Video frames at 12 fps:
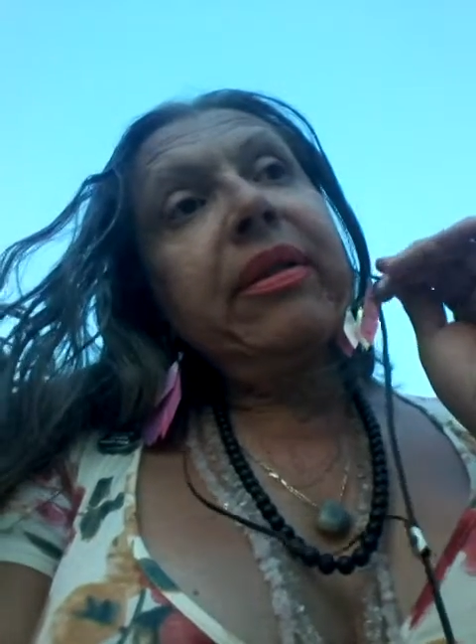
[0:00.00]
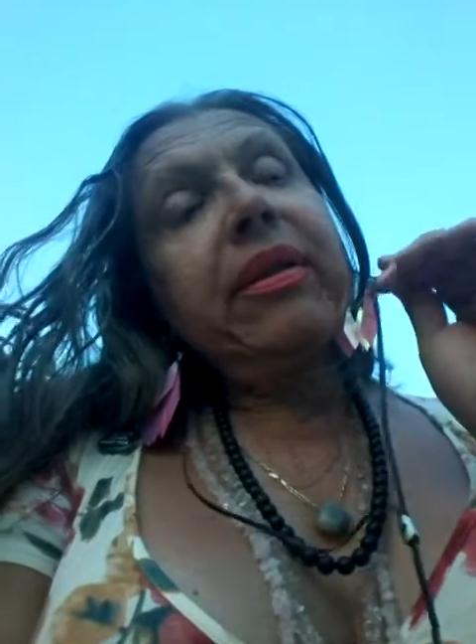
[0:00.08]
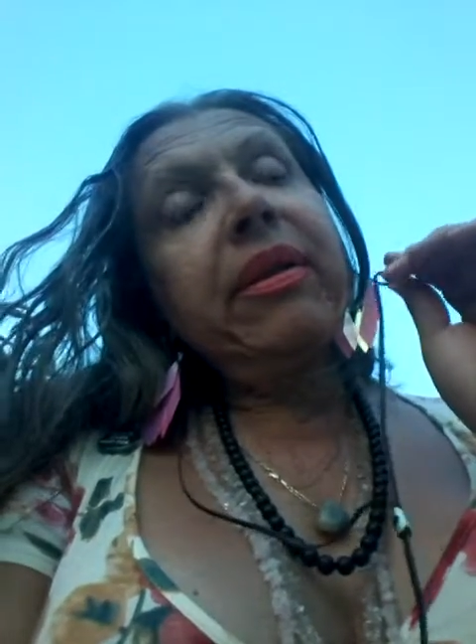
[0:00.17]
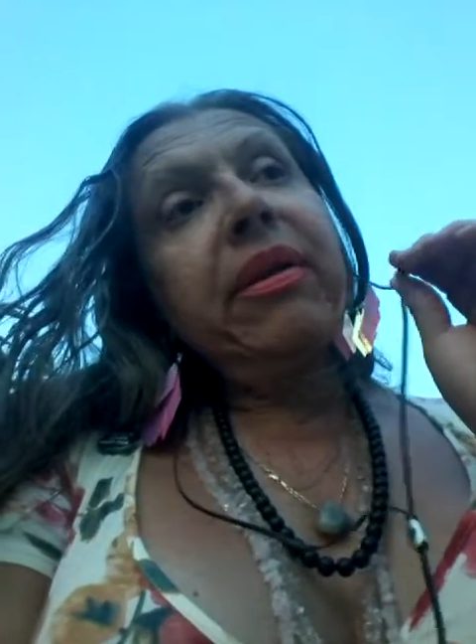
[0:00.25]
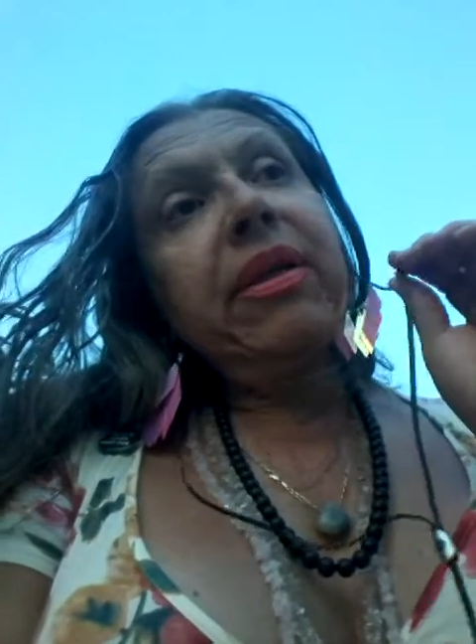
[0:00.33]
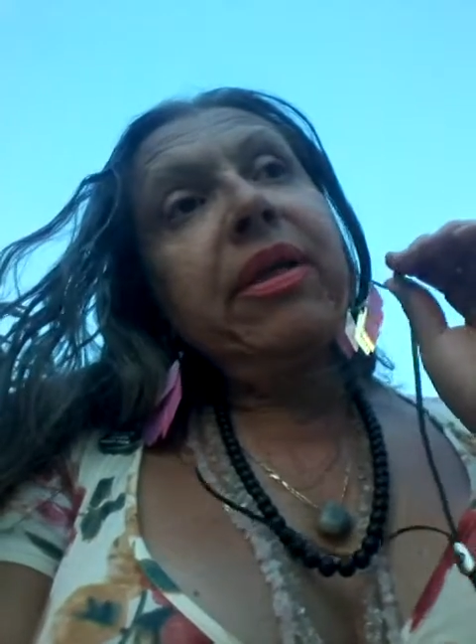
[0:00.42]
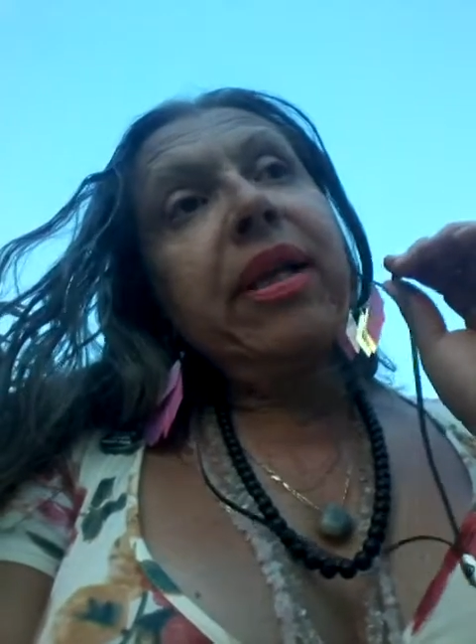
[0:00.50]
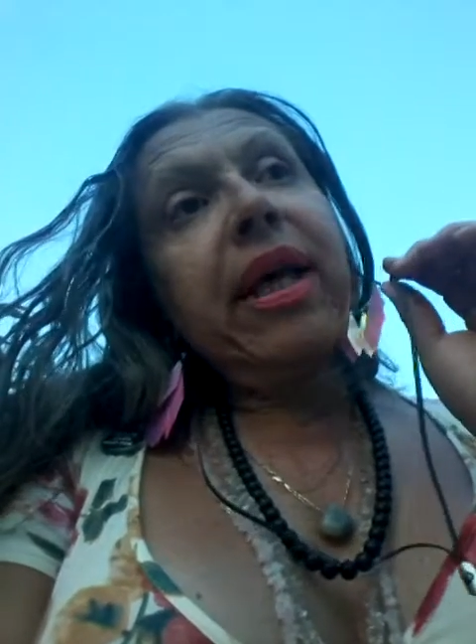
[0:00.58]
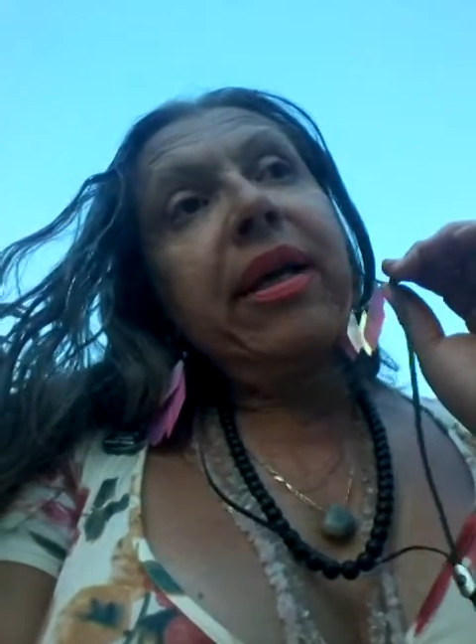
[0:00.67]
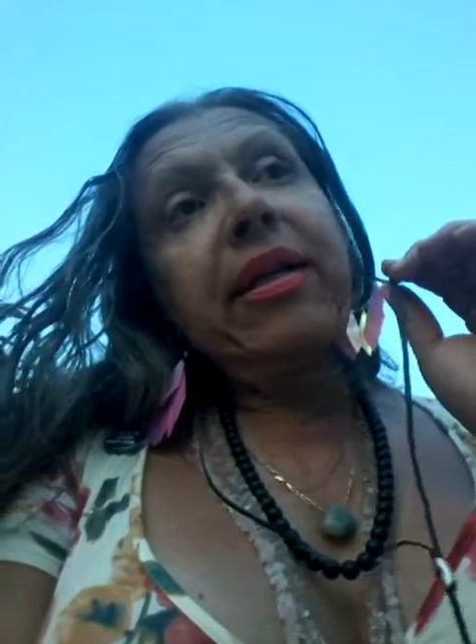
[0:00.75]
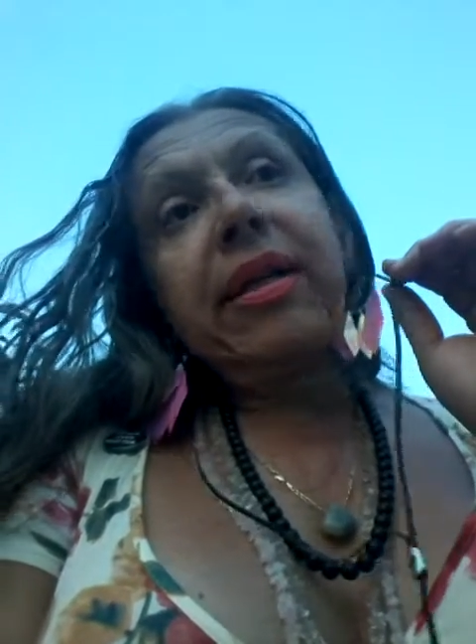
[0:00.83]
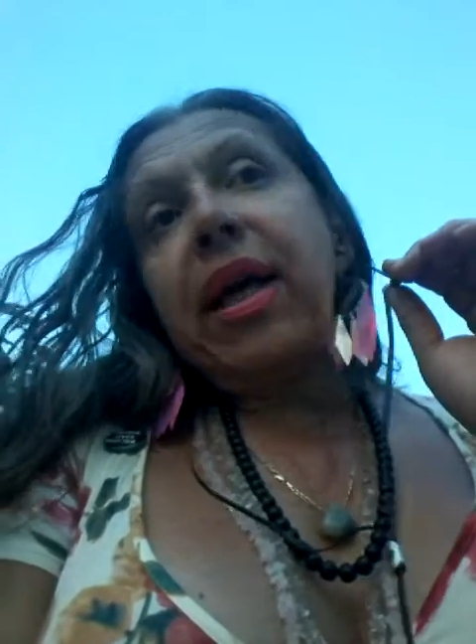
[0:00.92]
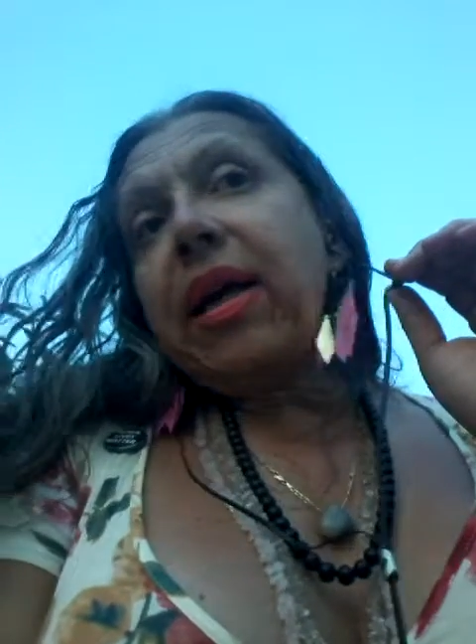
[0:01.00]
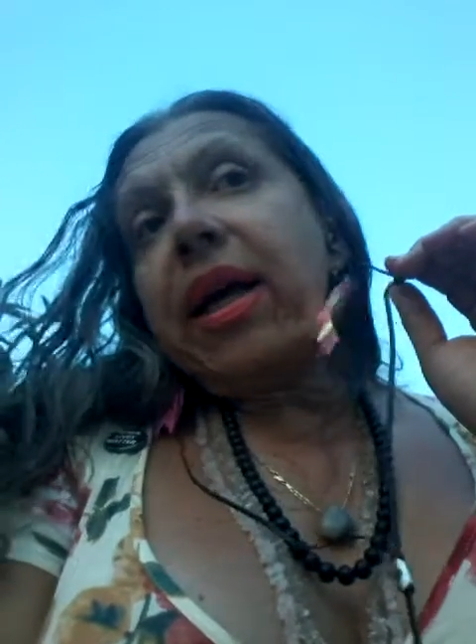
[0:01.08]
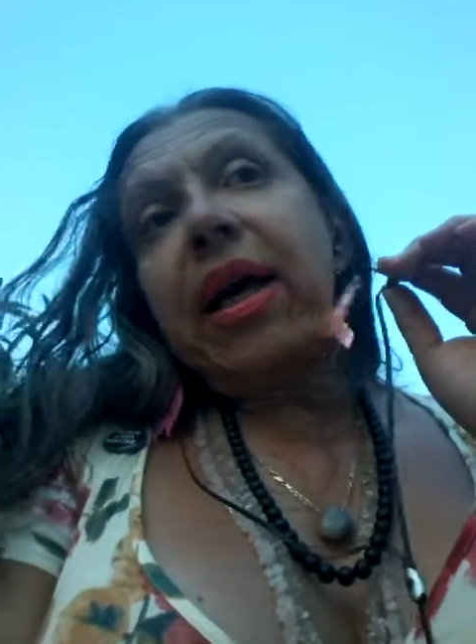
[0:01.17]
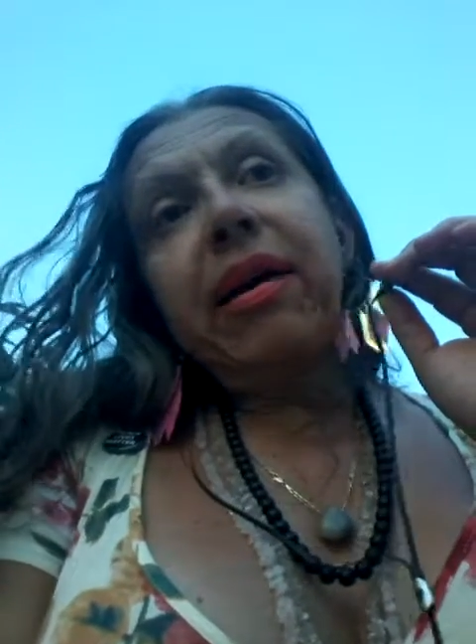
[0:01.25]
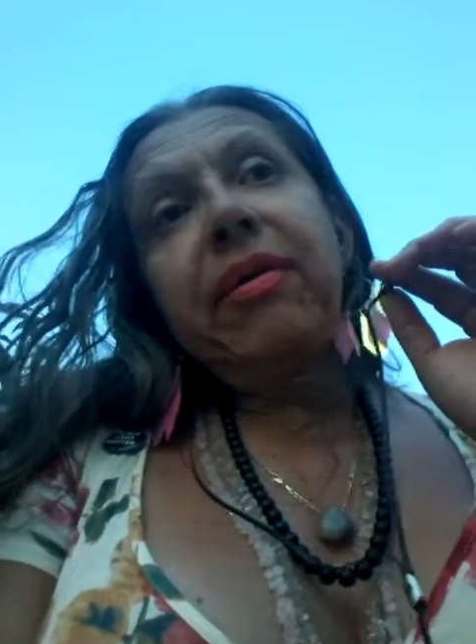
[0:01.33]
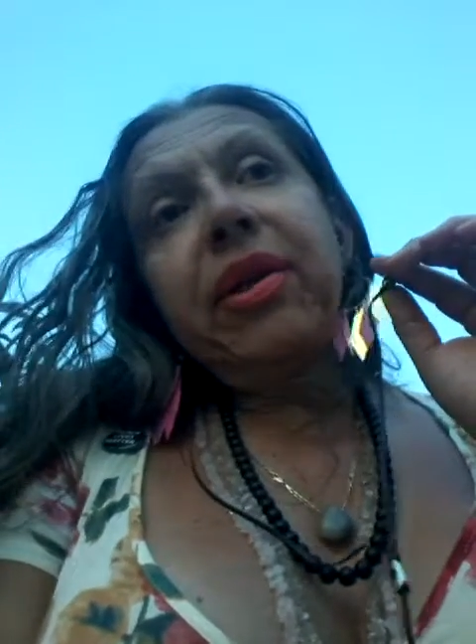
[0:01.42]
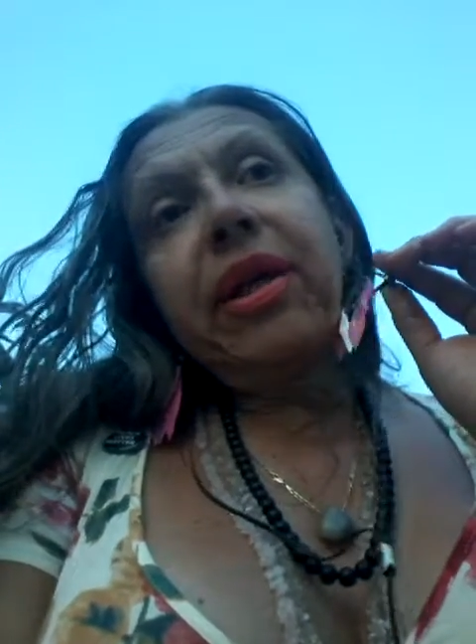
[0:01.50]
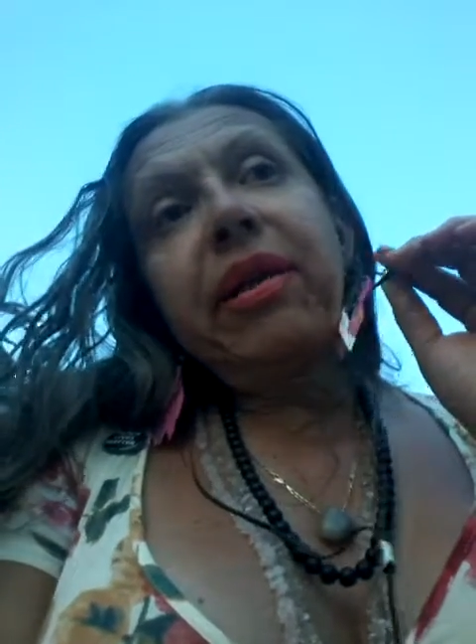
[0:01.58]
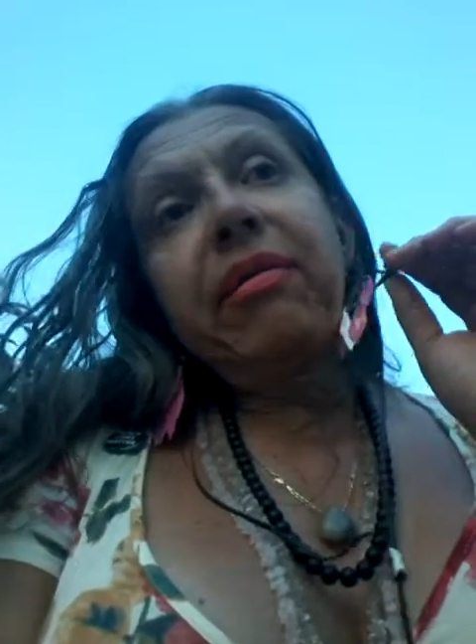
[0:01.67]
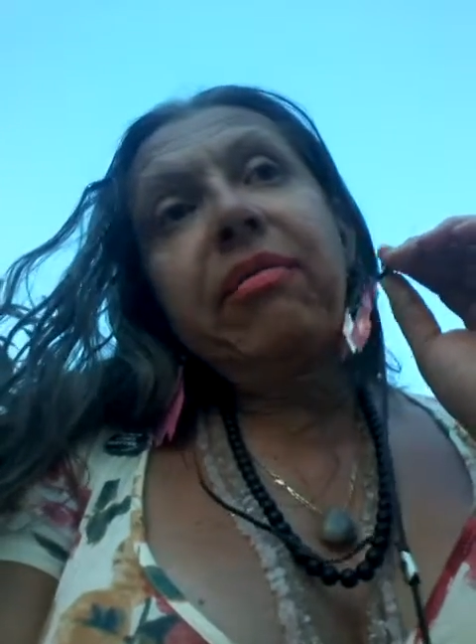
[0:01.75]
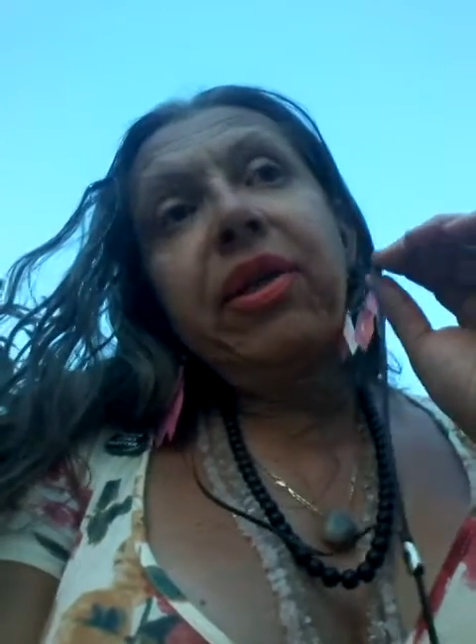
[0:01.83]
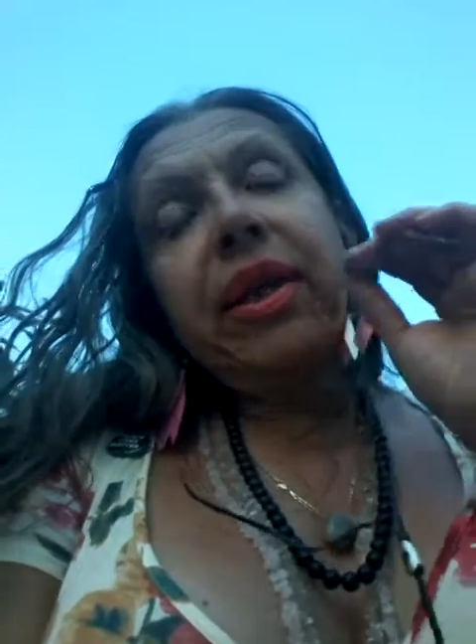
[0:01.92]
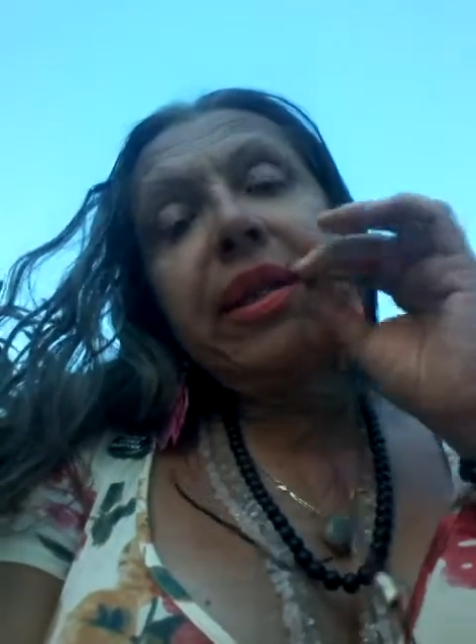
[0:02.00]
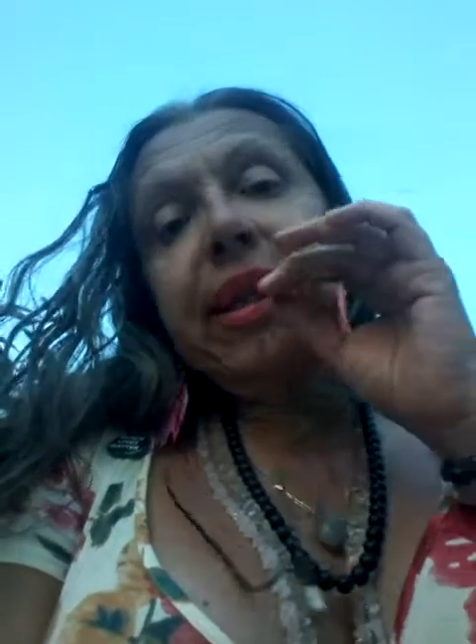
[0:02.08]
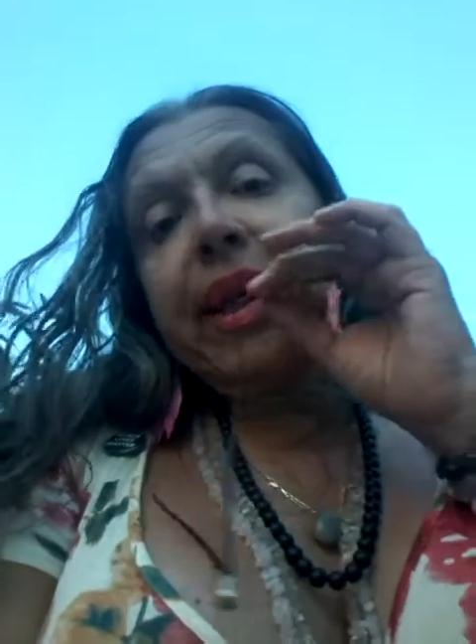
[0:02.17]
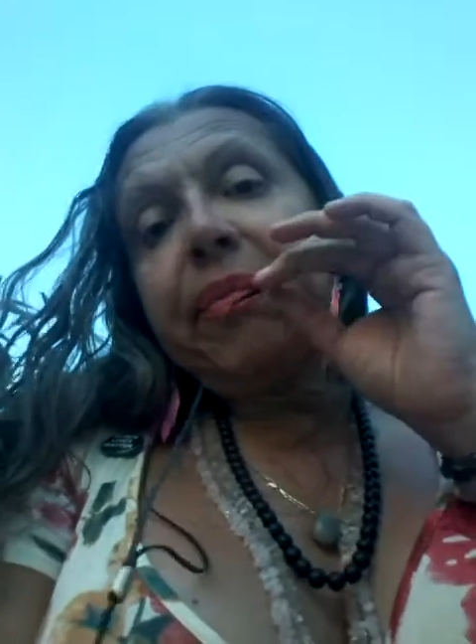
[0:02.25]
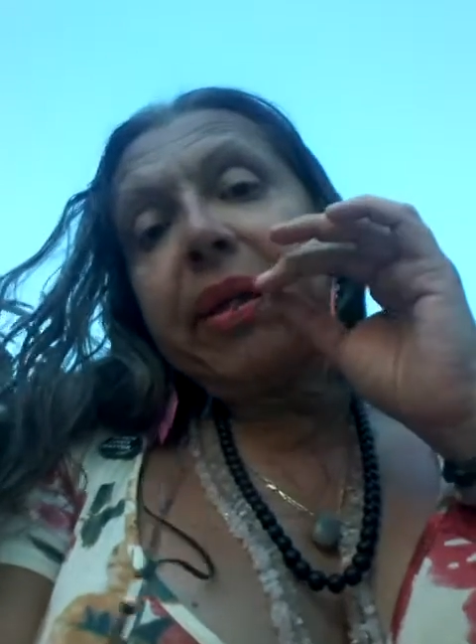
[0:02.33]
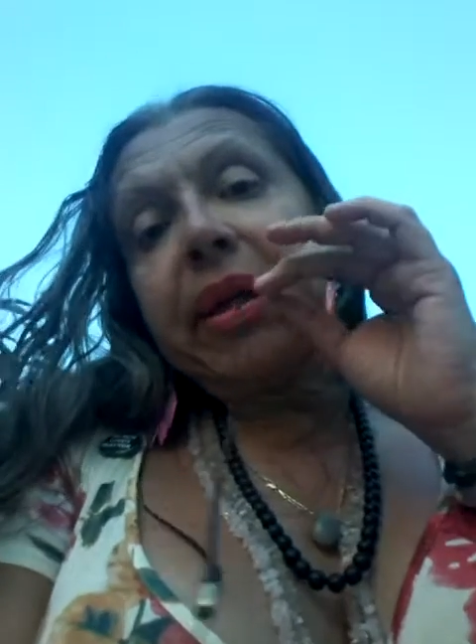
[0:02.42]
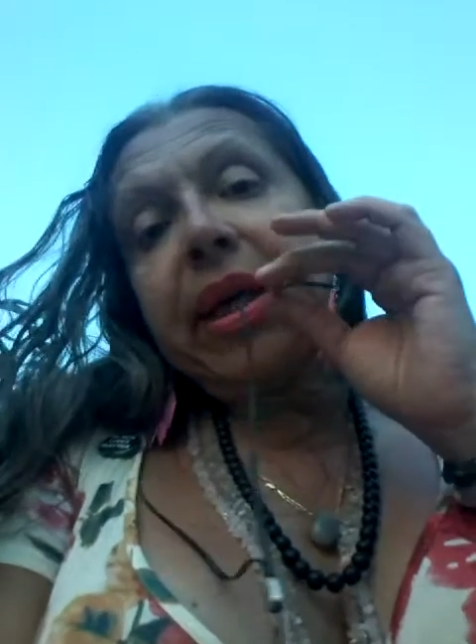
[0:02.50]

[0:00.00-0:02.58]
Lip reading: just like I say, yeah, you can sleep in